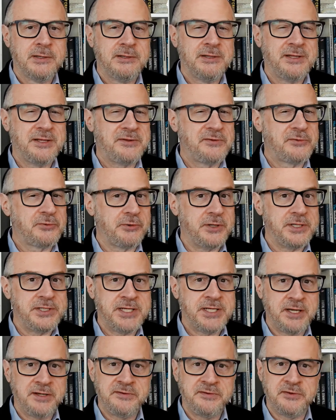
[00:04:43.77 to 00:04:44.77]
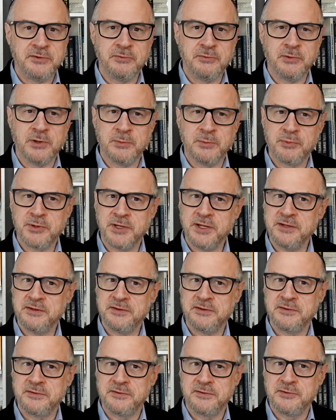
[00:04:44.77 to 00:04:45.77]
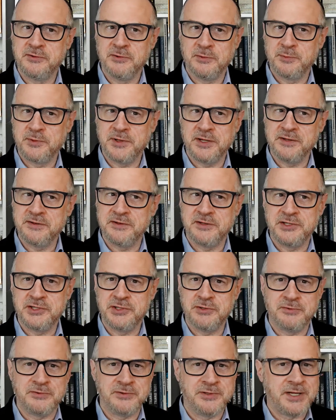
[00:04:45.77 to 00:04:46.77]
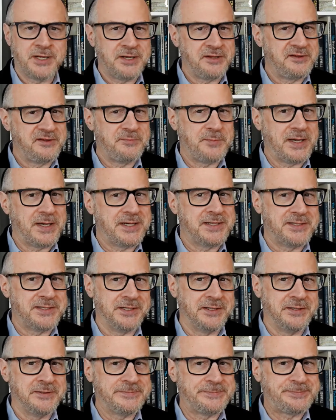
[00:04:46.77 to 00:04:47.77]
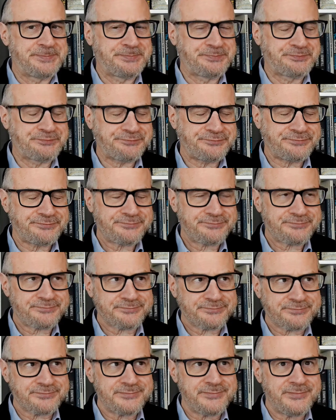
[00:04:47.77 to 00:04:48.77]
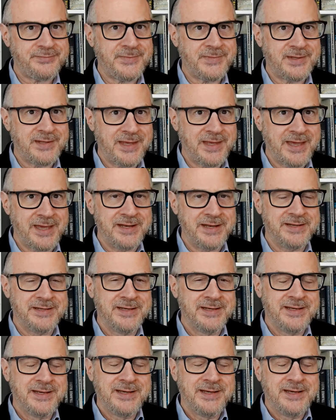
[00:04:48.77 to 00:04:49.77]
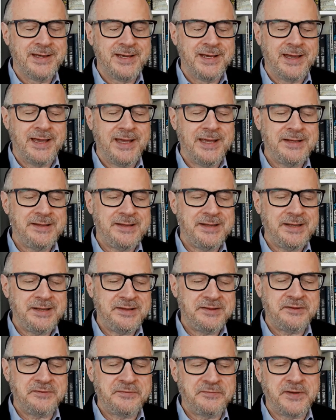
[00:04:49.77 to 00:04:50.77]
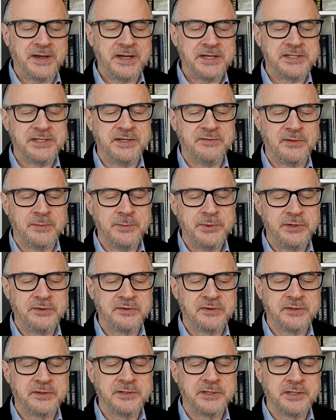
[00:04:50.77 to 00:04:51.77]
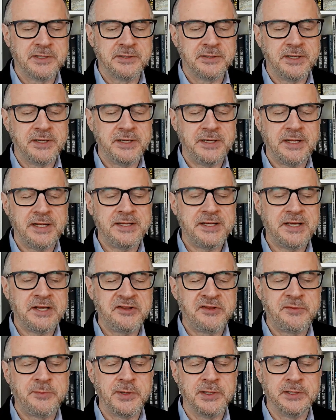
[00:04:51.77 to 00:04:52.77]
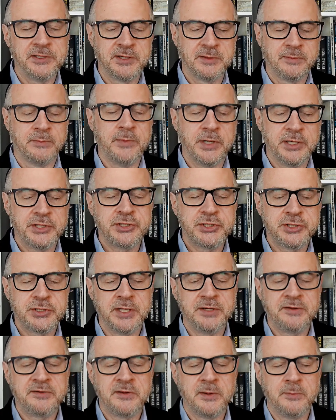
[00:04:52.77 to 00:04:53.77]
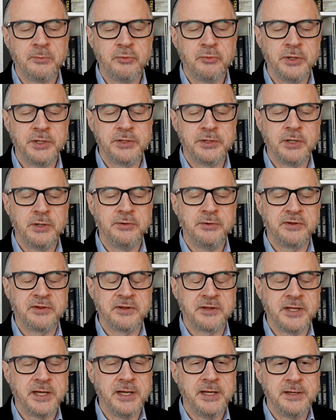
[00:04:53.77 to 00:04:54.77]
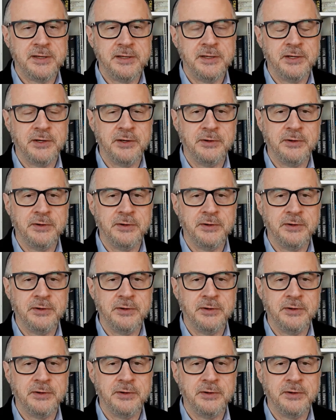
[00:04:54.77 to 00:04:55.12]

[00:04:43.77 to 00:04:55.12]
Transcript: The story takes you to a place that you're not expecting, and it's effective. There's a little. It gets to be a little much at some point, though. It's like,